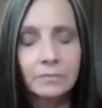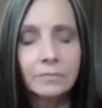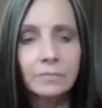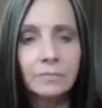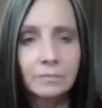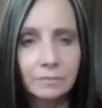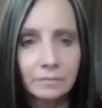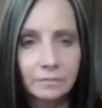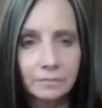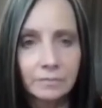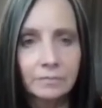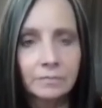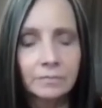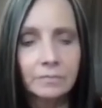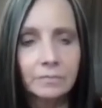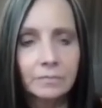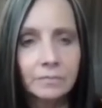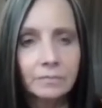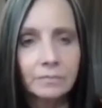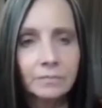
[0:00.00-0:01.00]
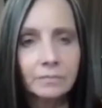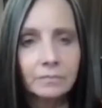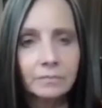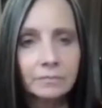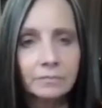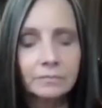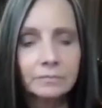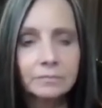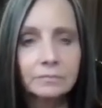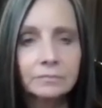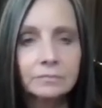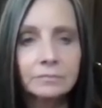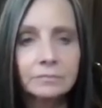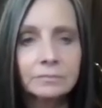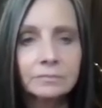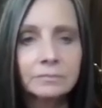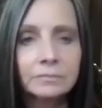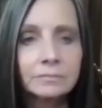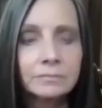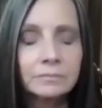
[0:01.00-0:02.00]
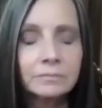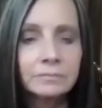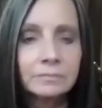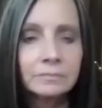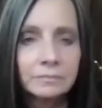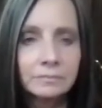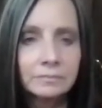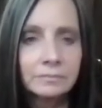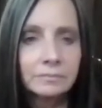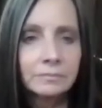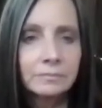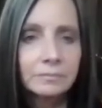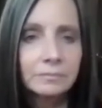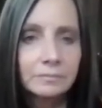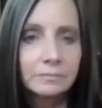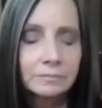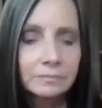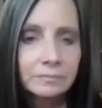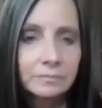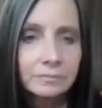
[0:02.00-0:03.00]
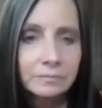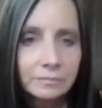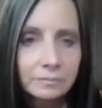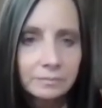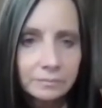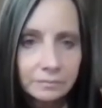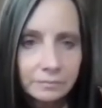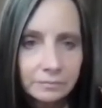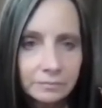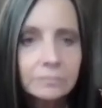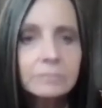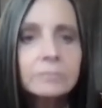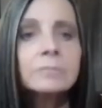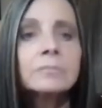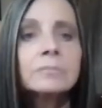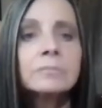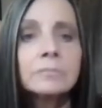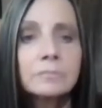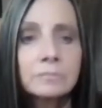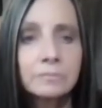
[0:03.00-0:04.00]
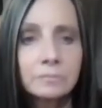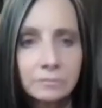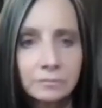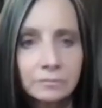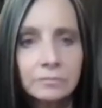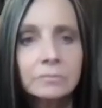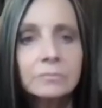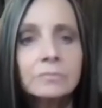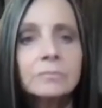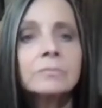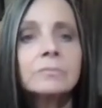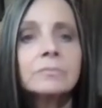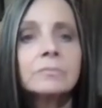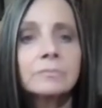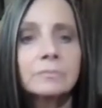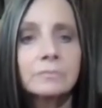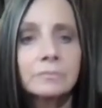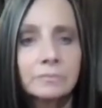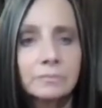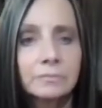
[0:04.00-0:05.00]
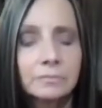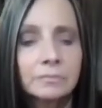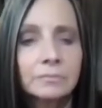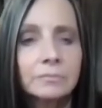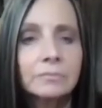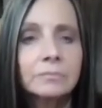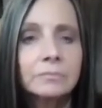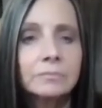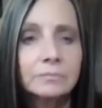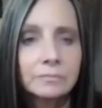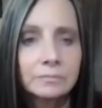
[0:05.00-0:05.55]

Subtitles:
(silent)